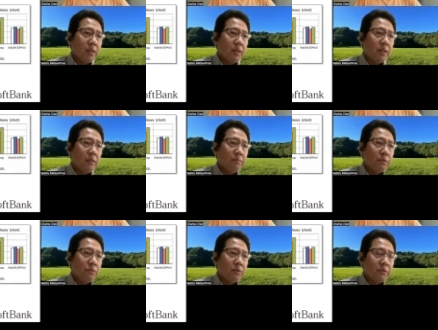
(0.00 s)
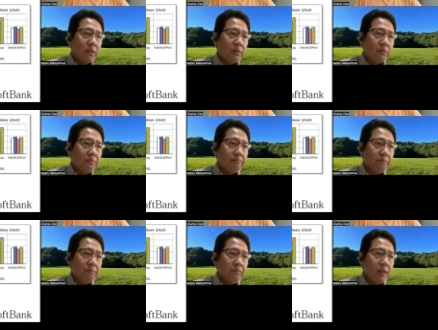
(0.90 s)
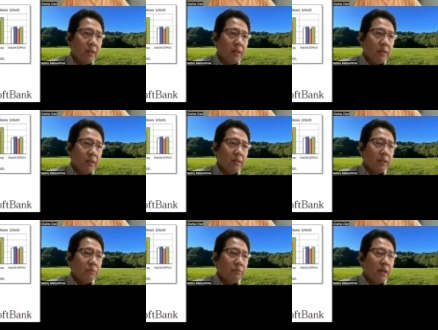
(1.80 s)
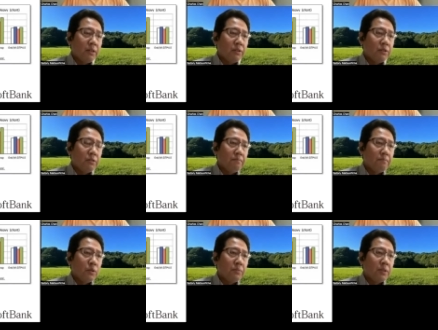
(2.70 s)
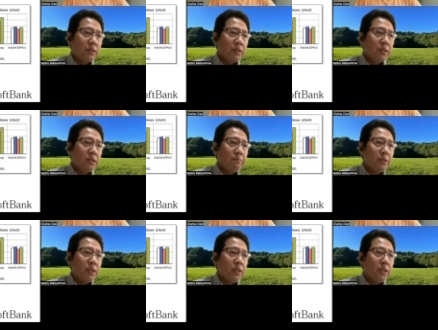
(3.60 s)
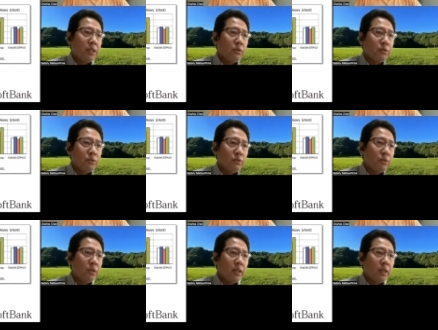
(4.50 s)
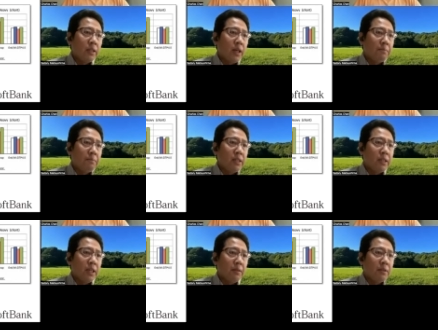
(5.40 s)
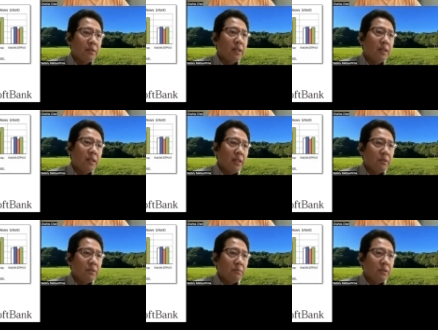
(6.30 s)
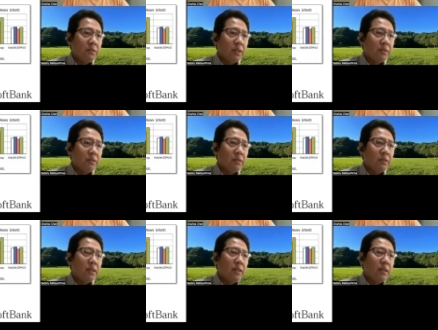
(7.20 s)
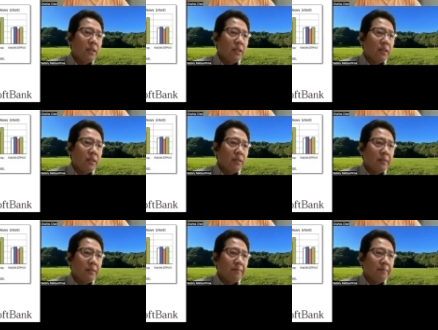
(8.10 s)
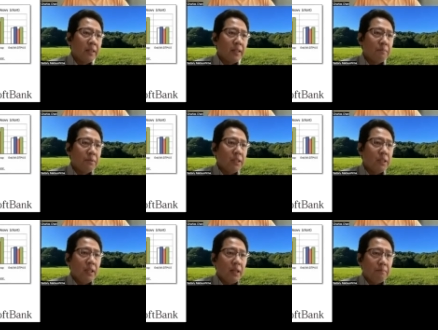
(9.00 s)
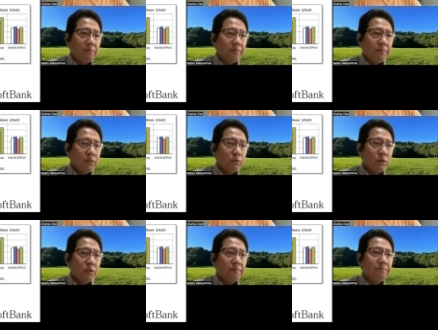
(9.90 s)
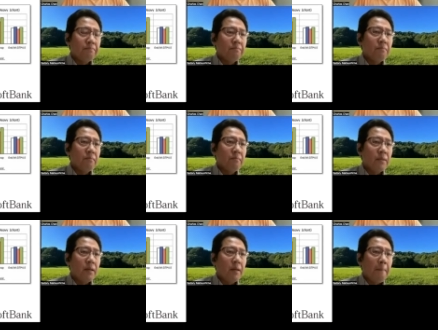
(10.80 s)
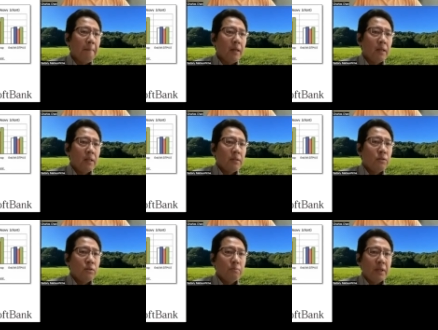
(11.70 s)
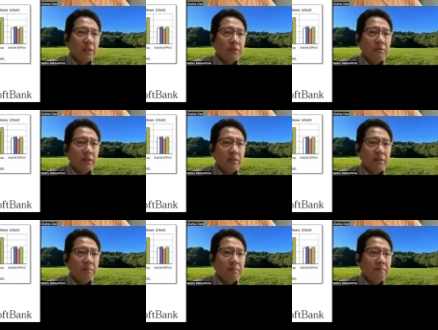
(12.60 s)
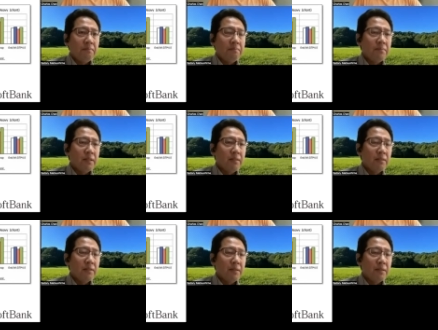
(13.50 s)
processing, like function of the GTPU, NCAP, DCAP, SRv6, NCAP, DCAP as well. Not much difference, rather than